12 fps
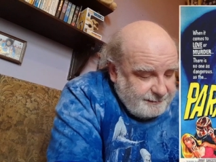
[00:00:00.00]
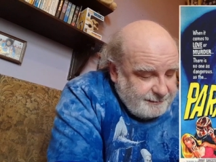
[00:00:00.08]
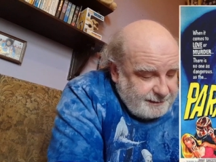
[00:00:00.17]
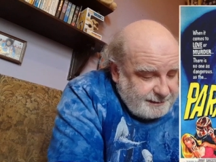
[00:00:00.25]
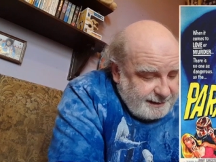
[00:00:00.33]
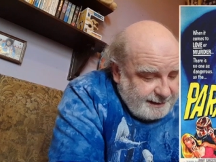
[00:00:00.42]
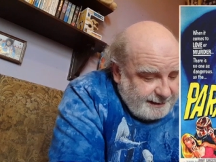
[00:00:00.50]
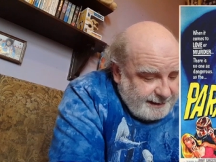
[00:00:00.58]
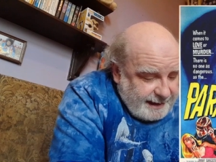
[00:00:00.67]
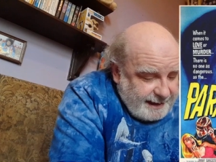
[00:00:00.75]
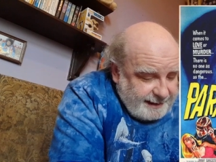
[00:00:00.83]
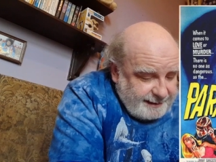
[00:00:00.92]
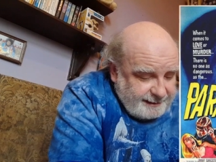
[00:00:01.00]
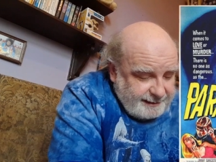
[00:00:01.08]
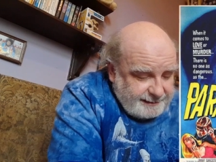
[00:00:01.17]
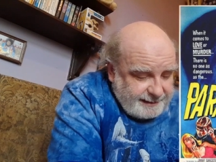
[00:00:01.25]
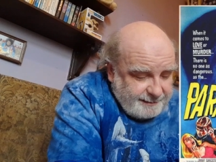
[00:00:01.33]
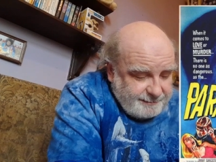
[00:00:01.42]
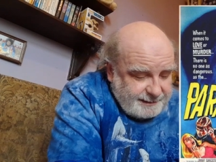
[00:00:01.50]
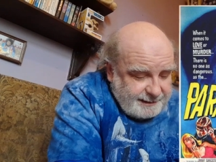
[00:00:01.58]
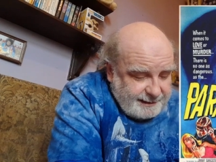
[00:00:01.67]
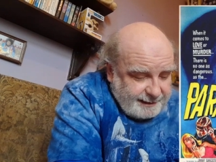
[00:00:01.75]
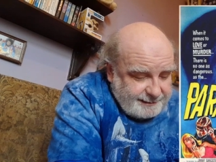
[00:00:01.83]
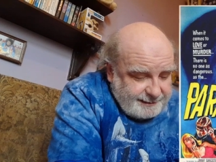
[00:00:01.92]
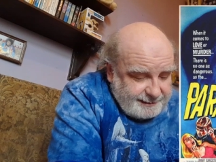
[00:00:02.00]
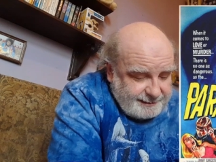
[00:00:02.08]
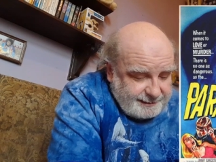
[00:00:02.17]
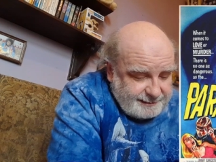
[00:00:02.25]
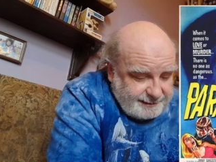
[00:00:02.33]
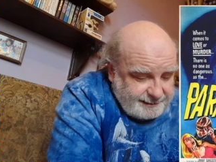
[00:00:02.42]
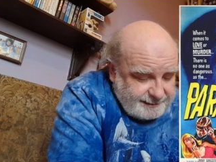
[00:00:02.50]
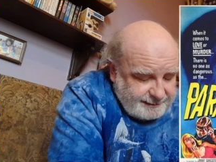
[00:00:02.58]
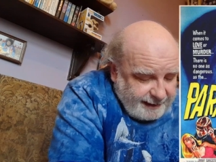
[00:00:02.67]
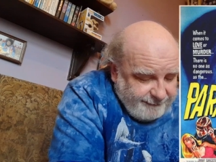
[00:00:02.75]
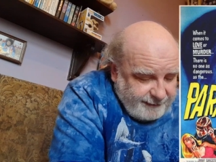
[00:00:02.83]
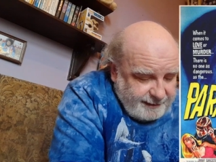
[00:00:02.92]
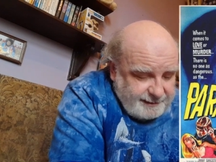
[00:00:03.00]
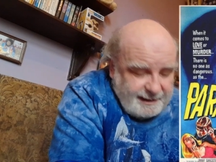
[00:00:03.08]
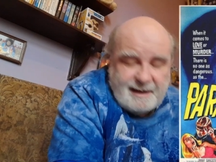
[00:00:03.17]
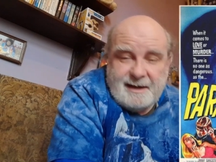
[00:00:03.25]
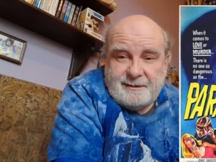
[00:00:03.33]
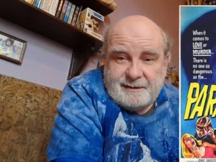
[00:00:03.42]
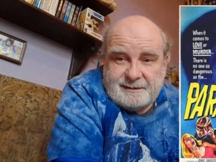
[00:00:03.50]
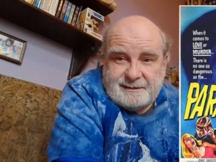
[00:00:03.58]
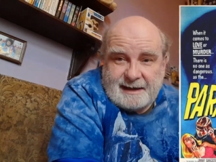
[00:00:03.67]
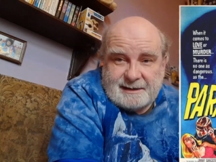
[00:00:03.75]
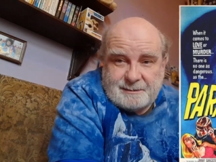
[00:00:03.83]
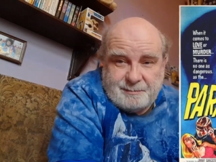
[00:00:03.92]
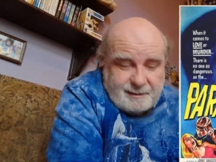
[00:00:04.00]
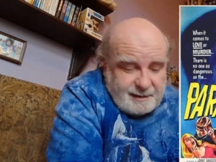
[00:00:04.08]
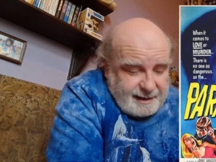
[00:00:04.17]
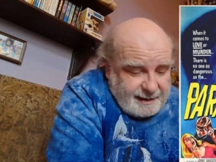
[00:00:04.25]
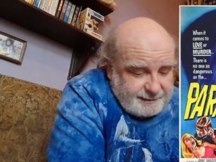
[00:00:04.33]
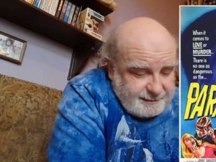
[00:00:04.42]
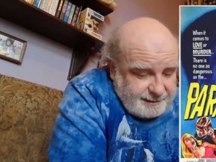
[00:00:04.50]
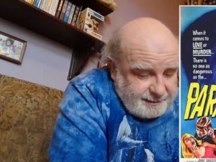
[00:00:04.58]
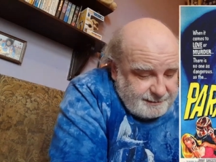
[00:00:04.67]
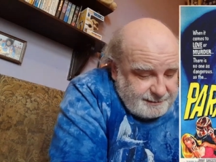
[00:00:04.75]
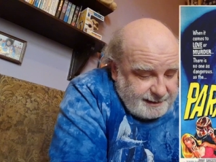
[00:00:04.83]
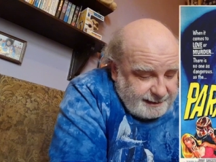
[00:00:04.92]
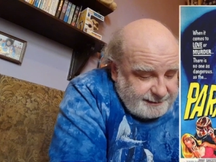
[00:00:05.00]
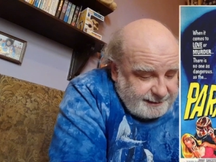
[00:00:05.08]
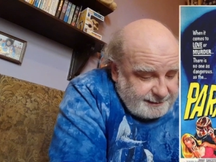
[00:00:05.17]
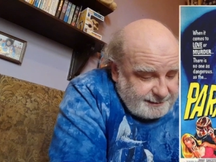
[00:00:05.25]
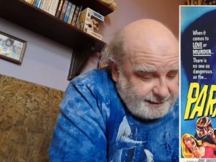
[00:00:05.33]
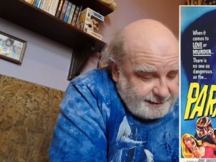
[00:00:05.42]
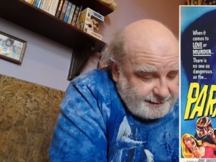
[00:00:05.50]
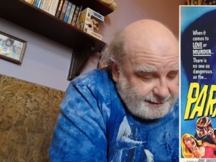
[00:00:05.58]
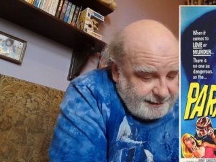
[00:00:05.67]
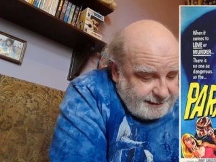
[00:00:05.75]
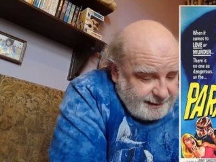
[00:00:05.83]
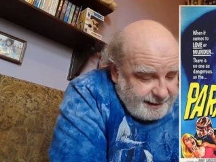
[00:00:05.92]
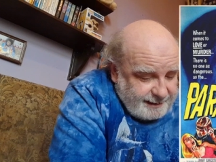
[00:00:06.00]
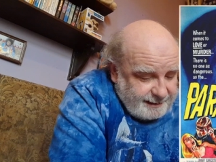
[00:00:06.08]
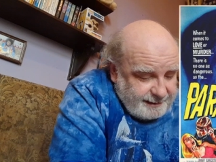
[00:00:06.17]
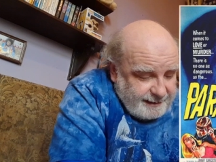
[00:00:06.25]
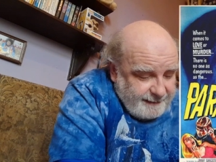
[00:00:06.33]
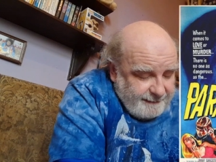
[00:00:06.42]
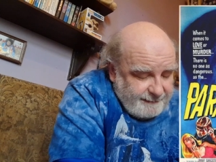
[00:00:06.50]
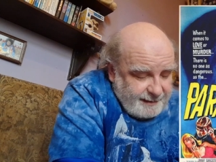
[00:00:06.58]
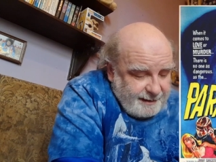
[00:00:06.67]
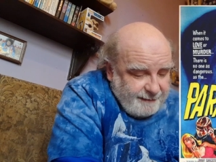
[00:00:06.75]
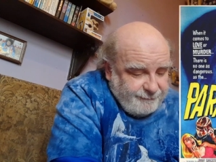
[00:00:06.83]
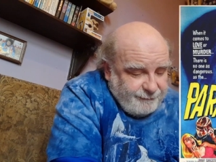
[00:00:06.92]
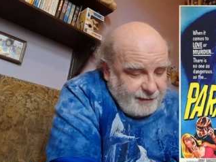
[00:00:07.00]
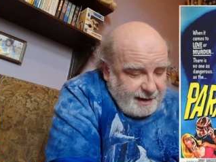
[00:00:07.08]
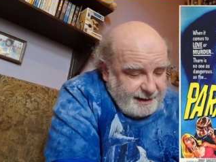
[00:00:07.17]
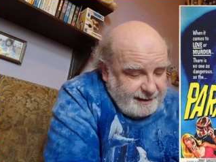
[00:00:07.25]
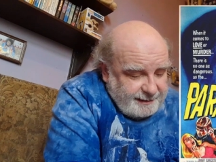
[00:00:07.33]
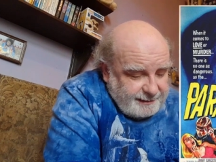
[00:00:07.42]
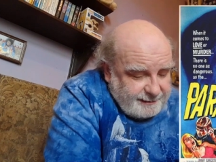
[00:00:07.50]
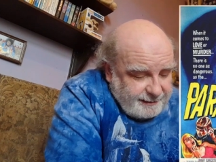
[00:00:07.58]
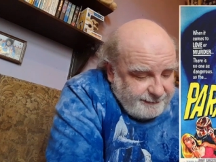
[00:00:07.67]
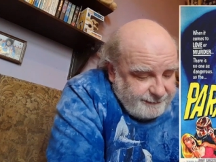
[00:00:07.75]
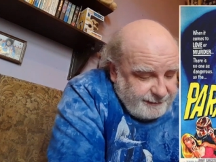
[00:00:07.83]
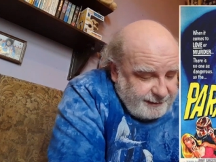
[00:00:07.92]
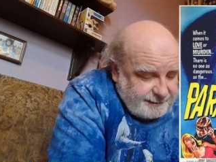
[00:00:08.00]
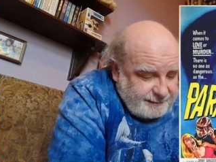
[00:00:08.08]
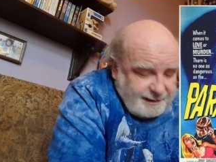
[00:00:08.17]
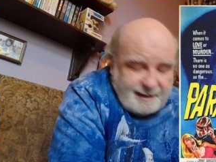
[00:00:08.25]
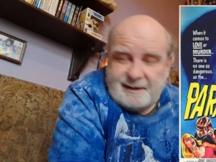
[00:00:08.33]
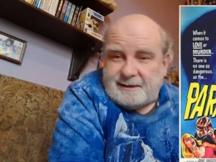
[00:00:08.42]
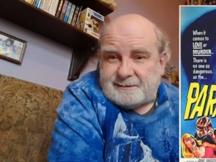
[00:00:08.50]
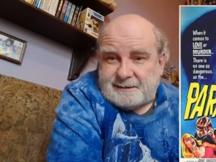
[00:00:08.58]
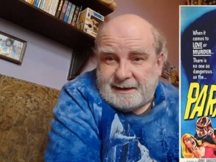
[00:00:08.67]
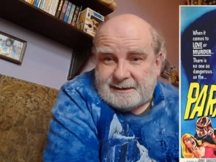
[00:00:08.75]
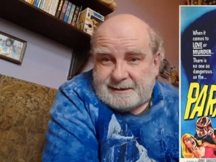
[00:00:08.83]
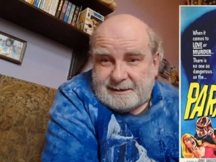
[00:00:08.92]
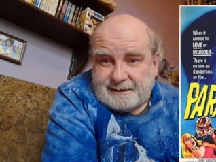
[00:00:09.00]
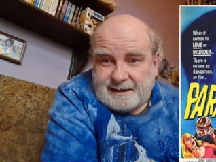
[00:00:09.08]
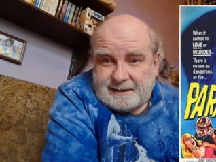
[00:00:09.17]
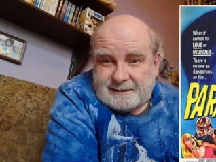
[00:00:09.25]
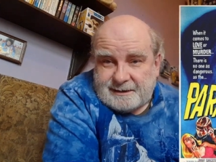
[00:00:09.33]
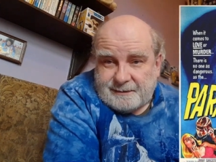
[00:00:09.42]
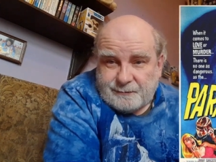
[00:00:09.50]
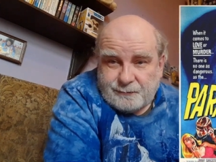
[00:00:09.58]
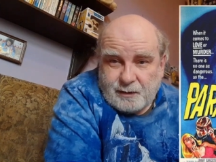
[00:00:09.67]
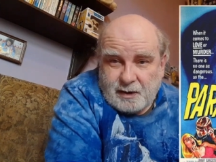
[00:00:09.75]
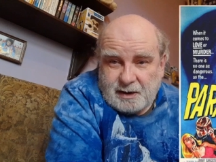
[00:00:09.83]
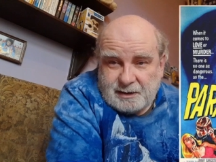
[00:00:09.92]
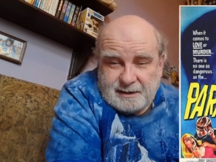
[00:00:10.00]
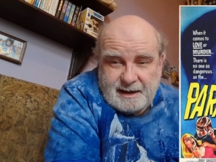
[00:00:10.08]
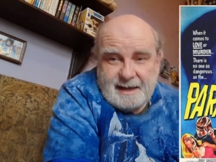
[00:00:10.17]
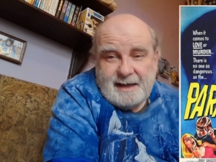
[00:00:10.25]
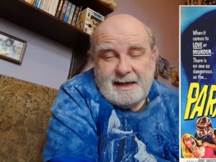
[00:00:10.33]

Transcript: was in Hell is Empty, 1967, Desperados, 1969, Afraid of the Dark, 1991,